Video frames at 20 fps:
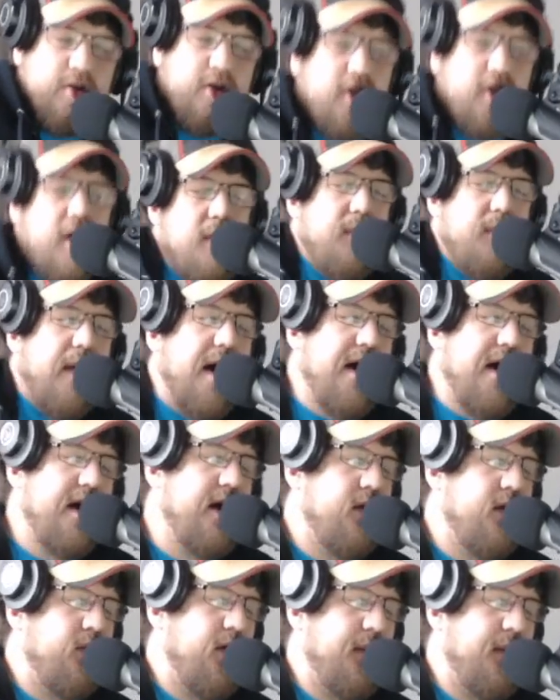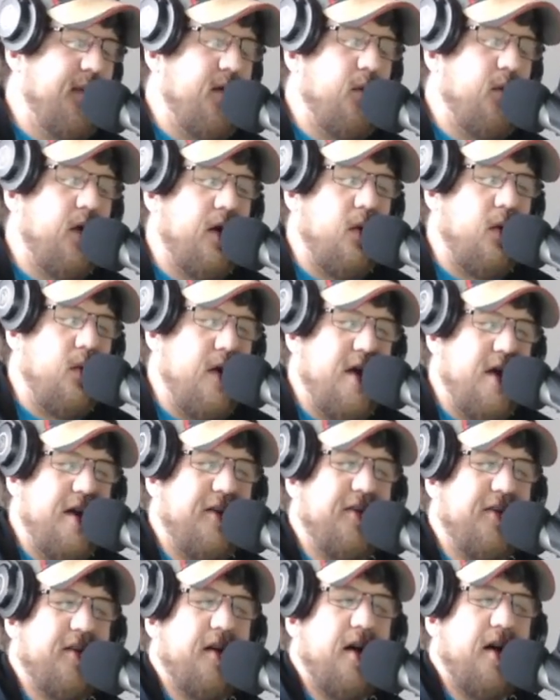but it will be one a week.
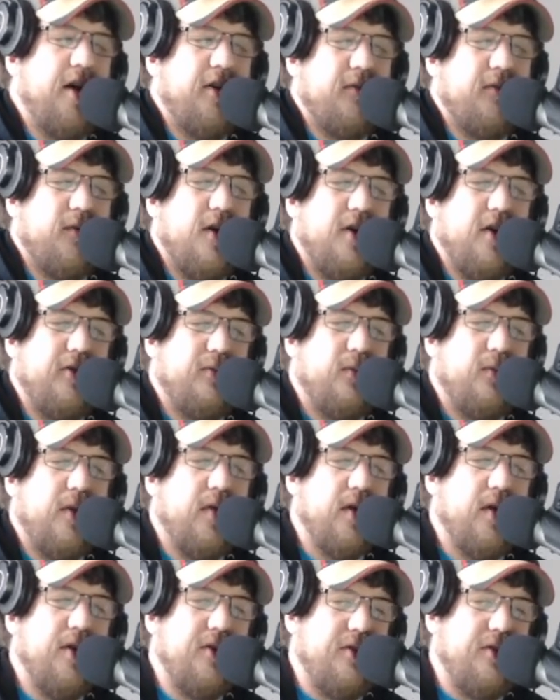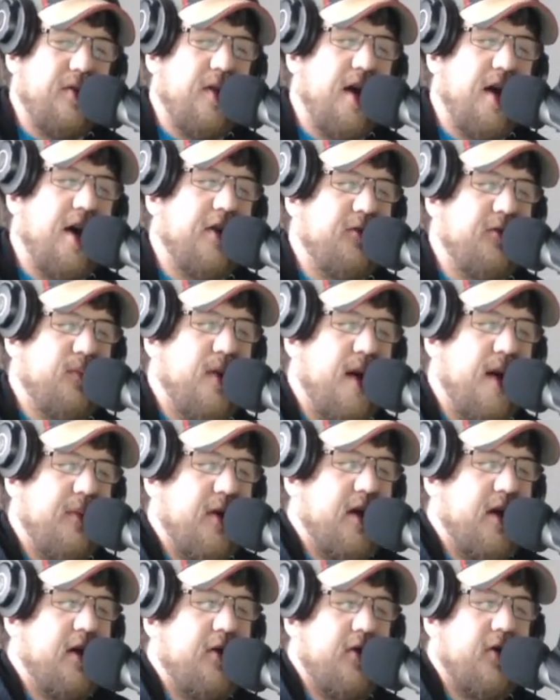As far as when those launch, probably
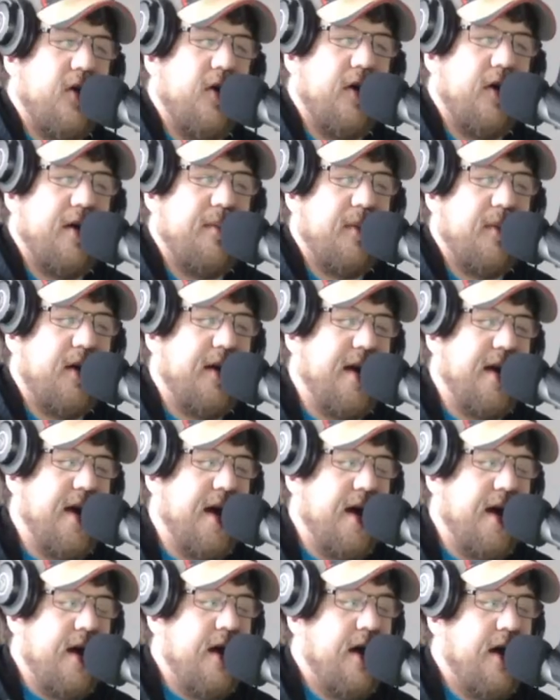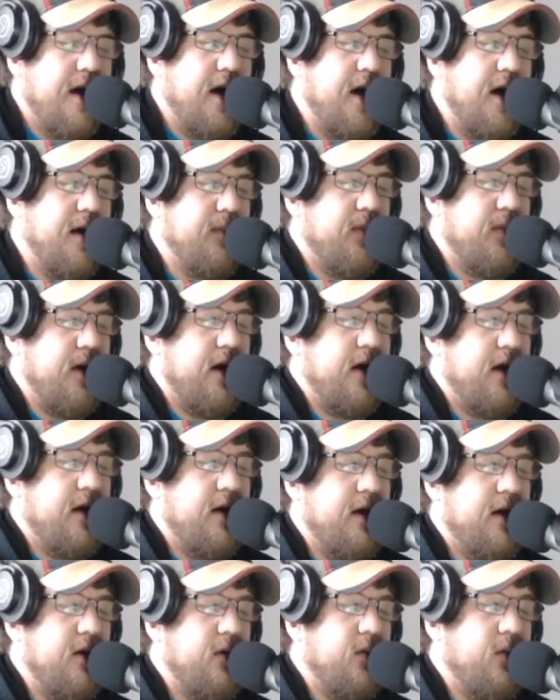going to target Monday, but
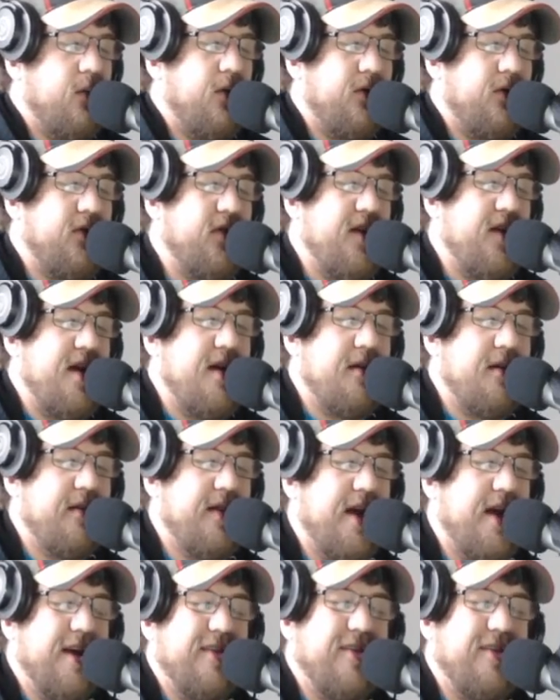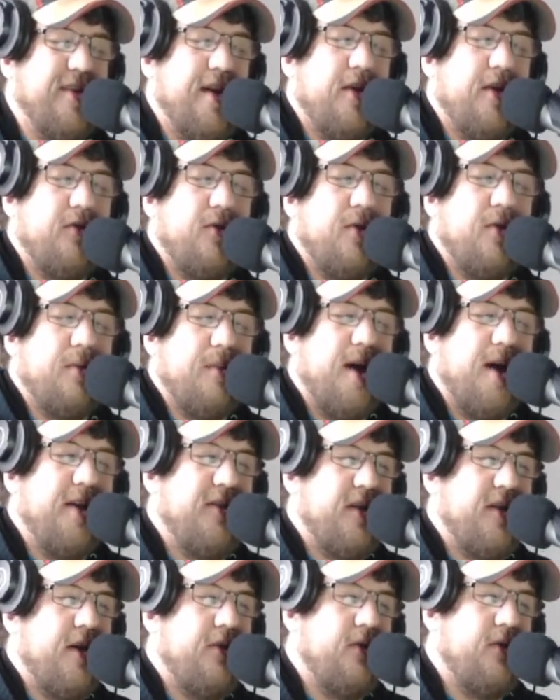we'll see Dan's schedule and my
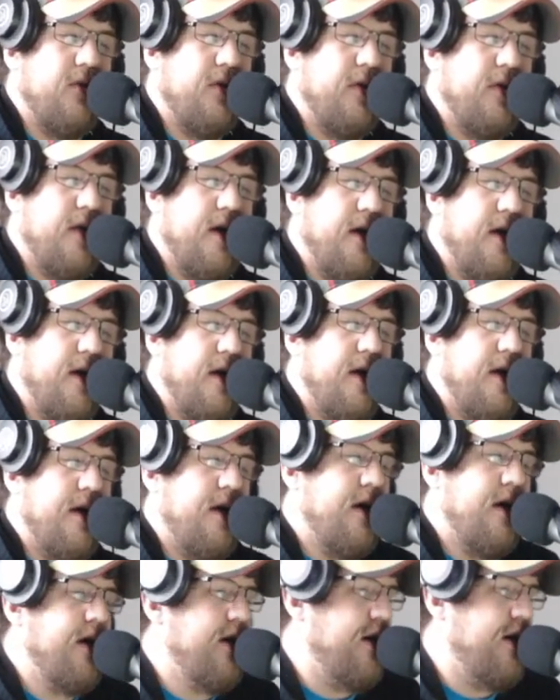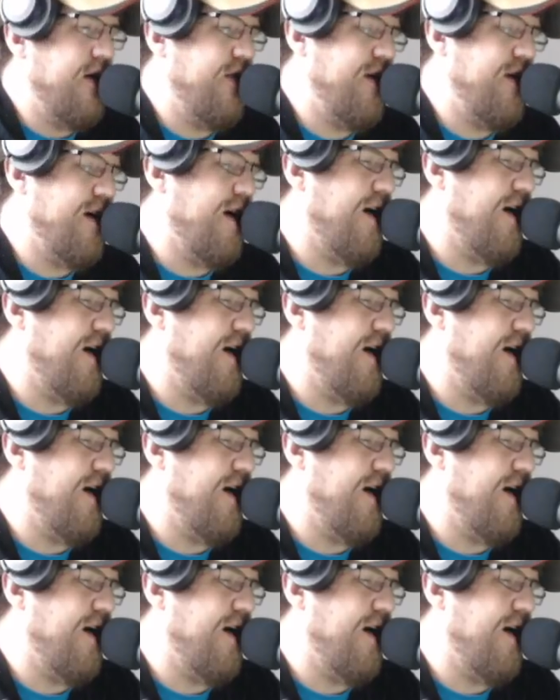schedule in the off